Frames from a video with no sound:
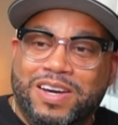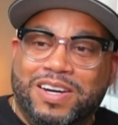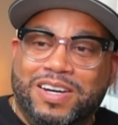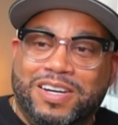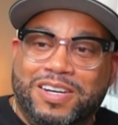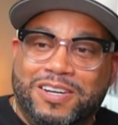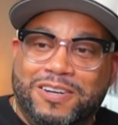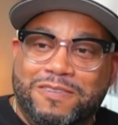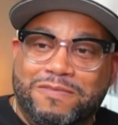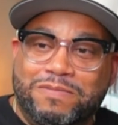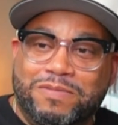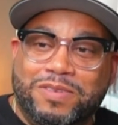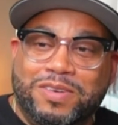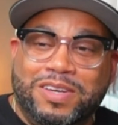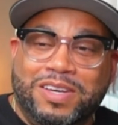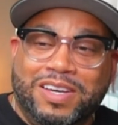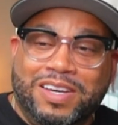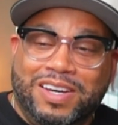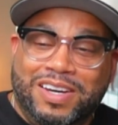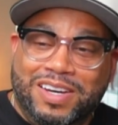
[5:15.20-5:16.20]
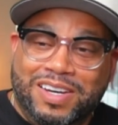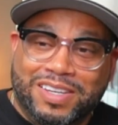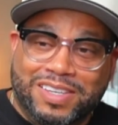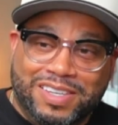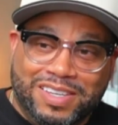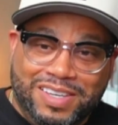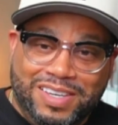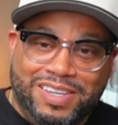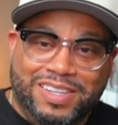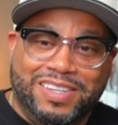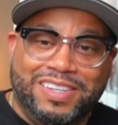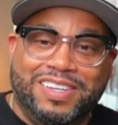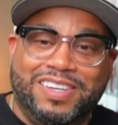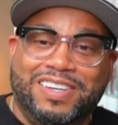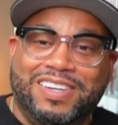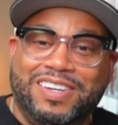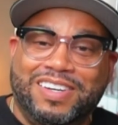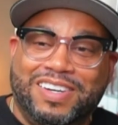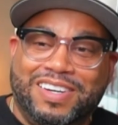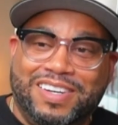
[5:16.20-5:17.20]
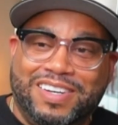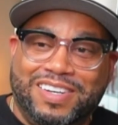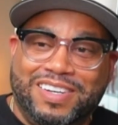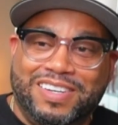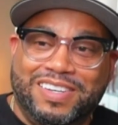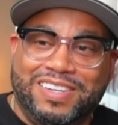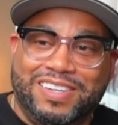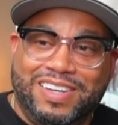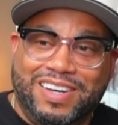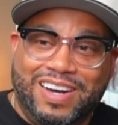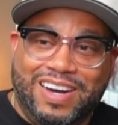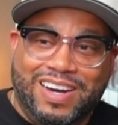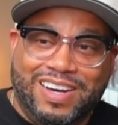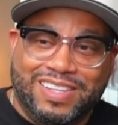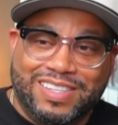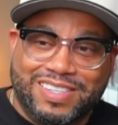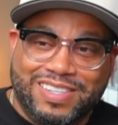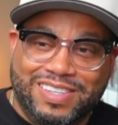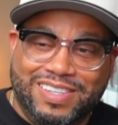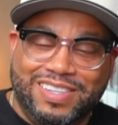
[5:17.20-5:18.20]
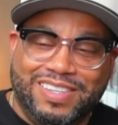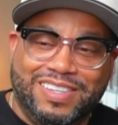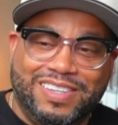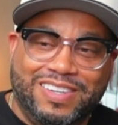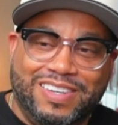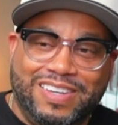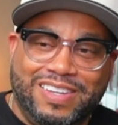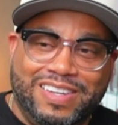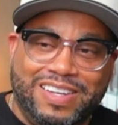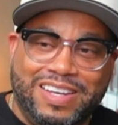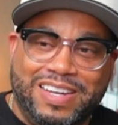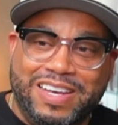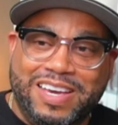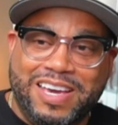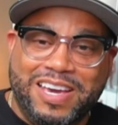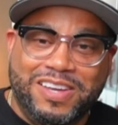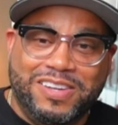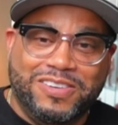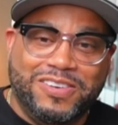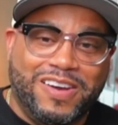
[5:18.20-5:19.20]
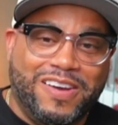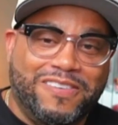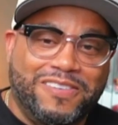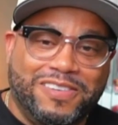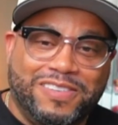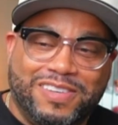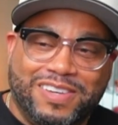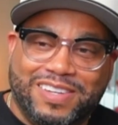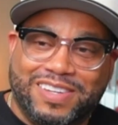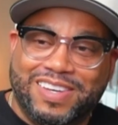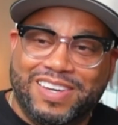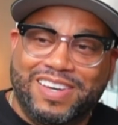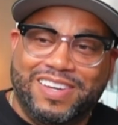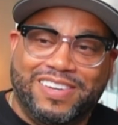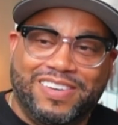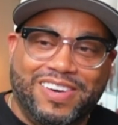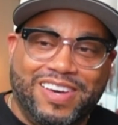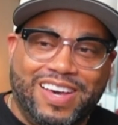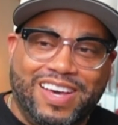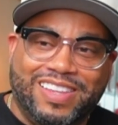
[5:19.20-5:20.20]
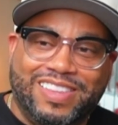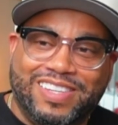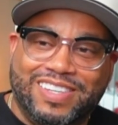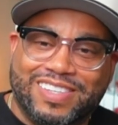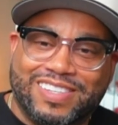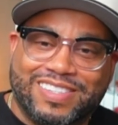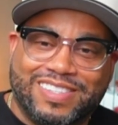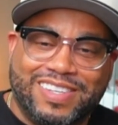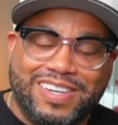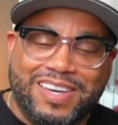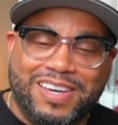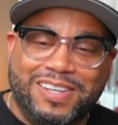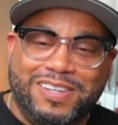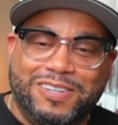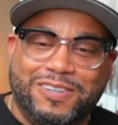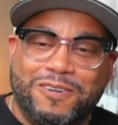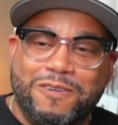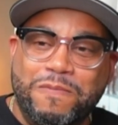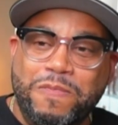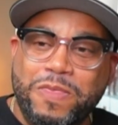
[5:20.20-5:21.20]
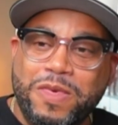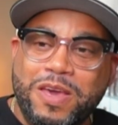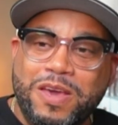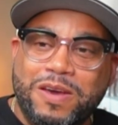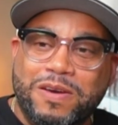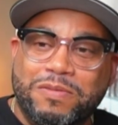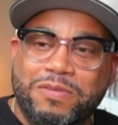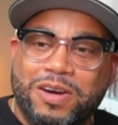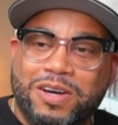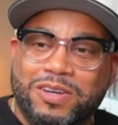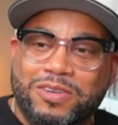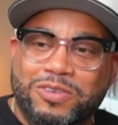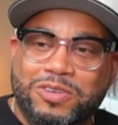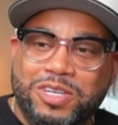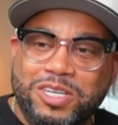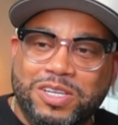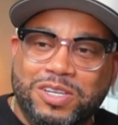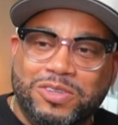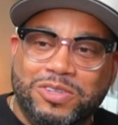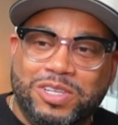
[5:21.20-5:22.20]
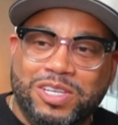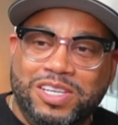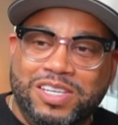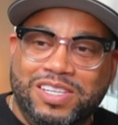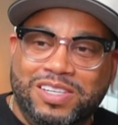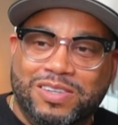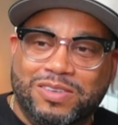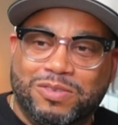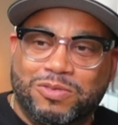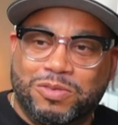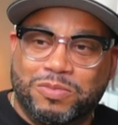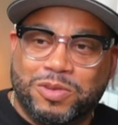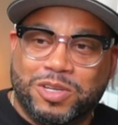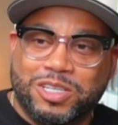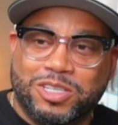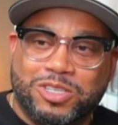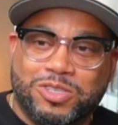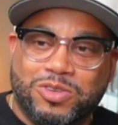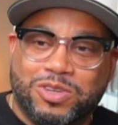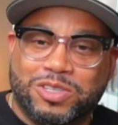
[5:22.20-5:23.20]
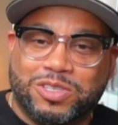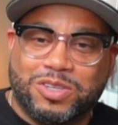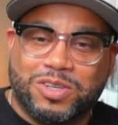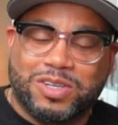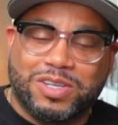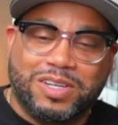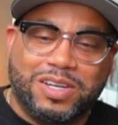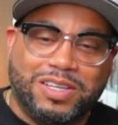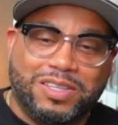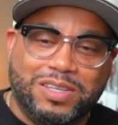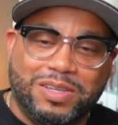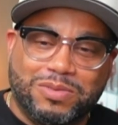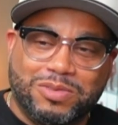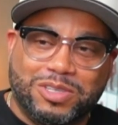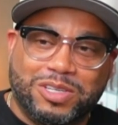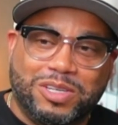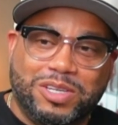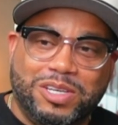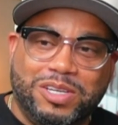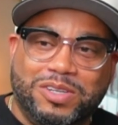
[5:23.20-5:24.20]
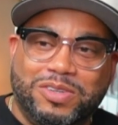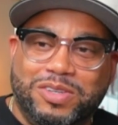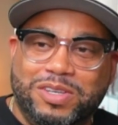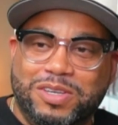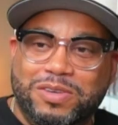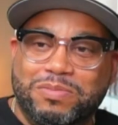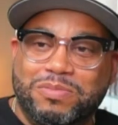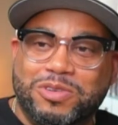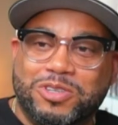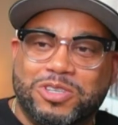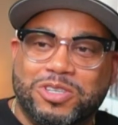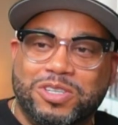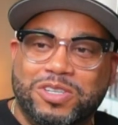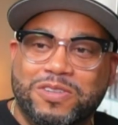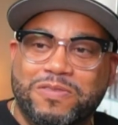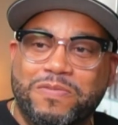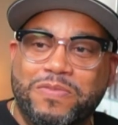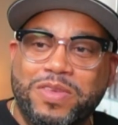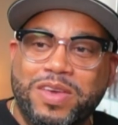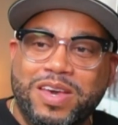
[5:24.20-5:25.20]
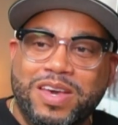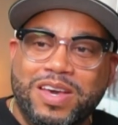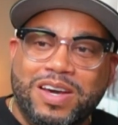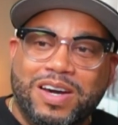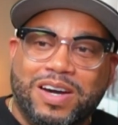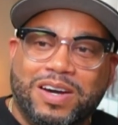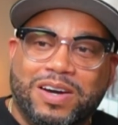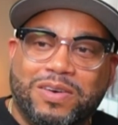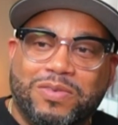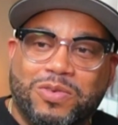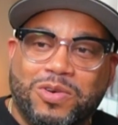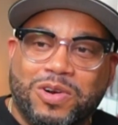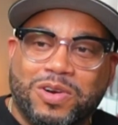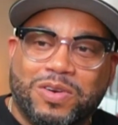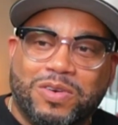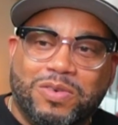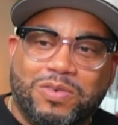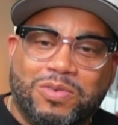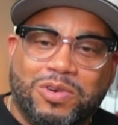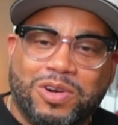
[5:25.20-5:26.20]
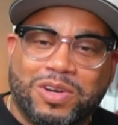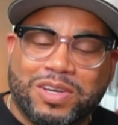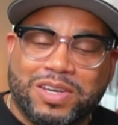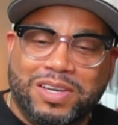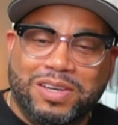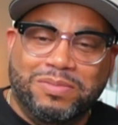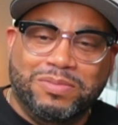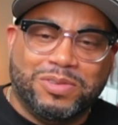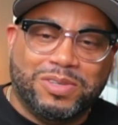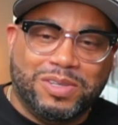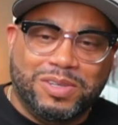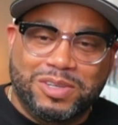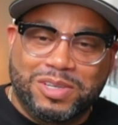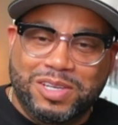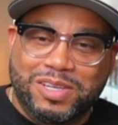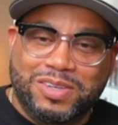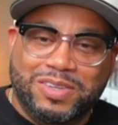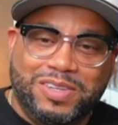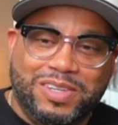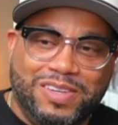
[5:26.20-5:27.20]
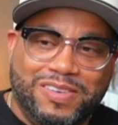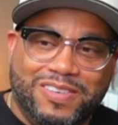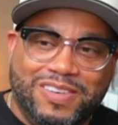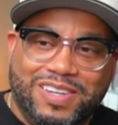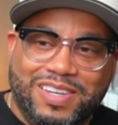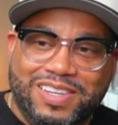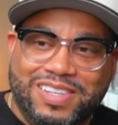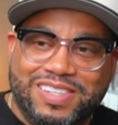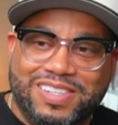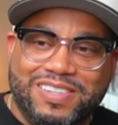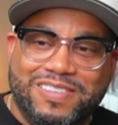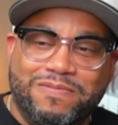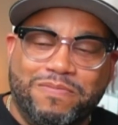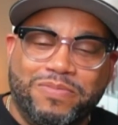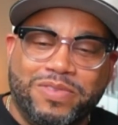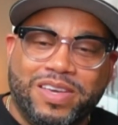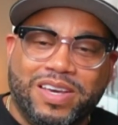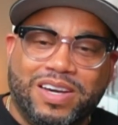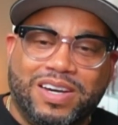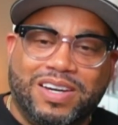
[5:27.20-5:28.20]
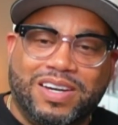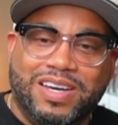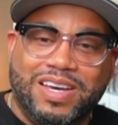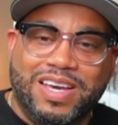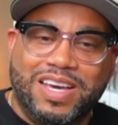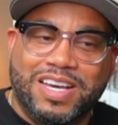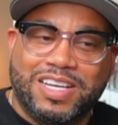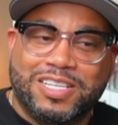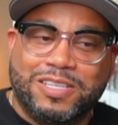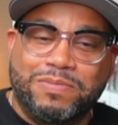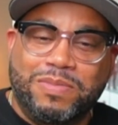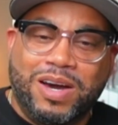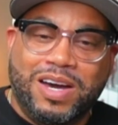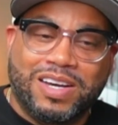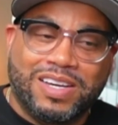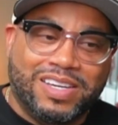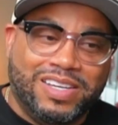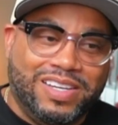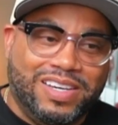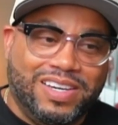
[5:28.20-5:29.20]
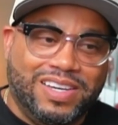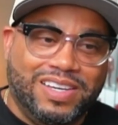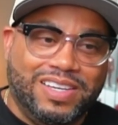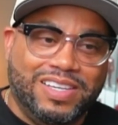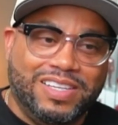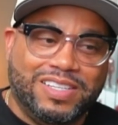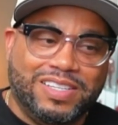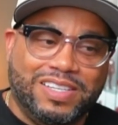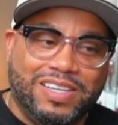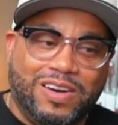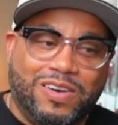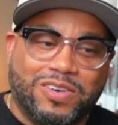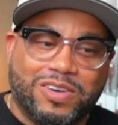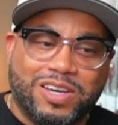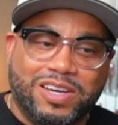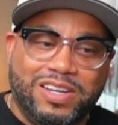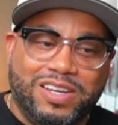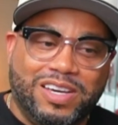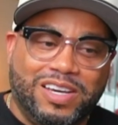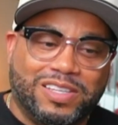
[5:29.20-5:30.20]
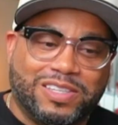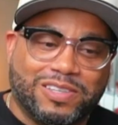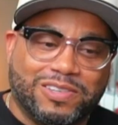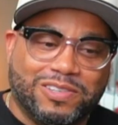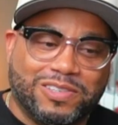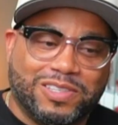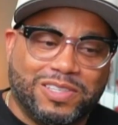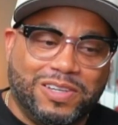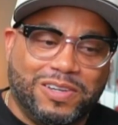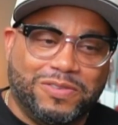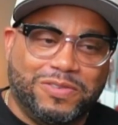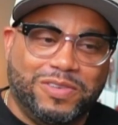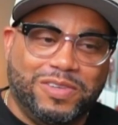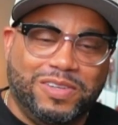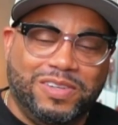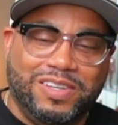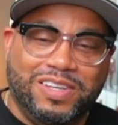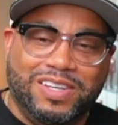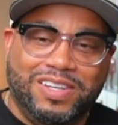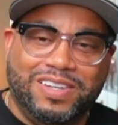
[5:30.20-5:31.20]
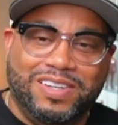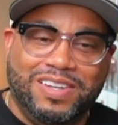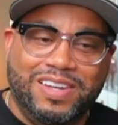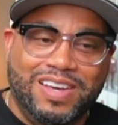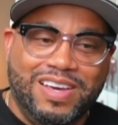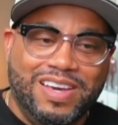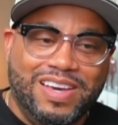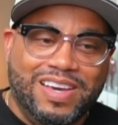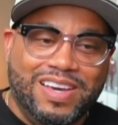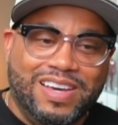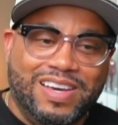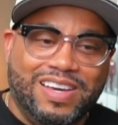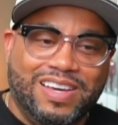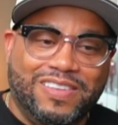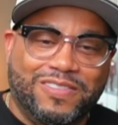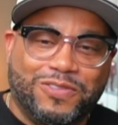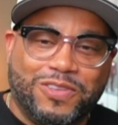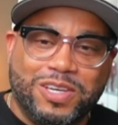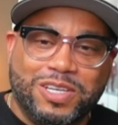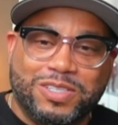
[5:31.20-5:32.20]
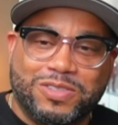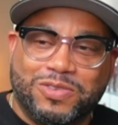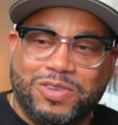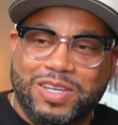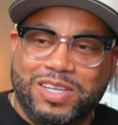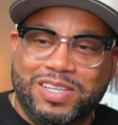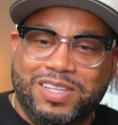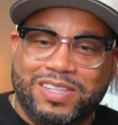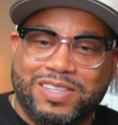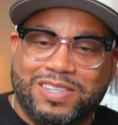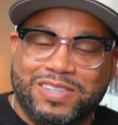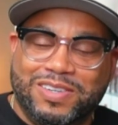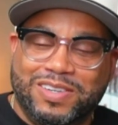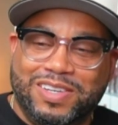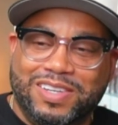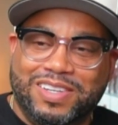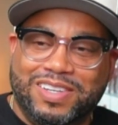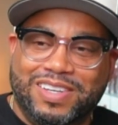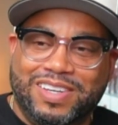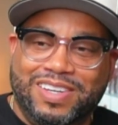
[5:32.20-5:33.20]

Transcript: Uh, again, uh, I tell you, it, and they handle everything. They handle ethics. They handle uh, DoD because Short Circuit, I think, was a DoD machine. Uh, war War Games DoD related. Uh, Ex Machina, all kind of ethical stuff and and and things related to it.